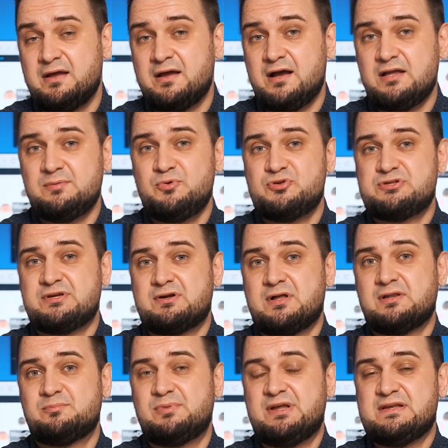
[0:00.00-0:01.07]
and
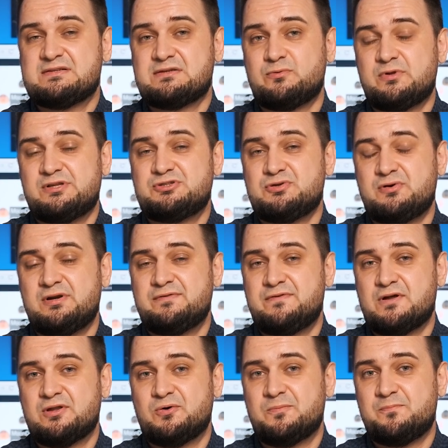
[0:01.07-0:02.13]
musical bliss will surely
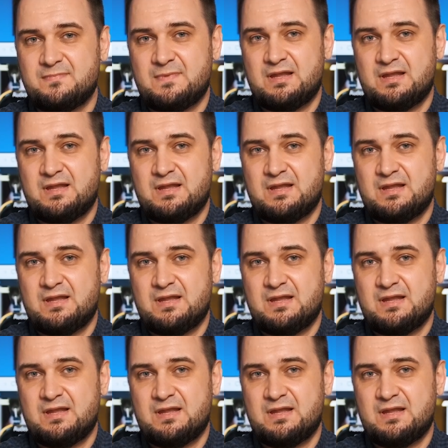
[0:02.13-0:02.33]
follow.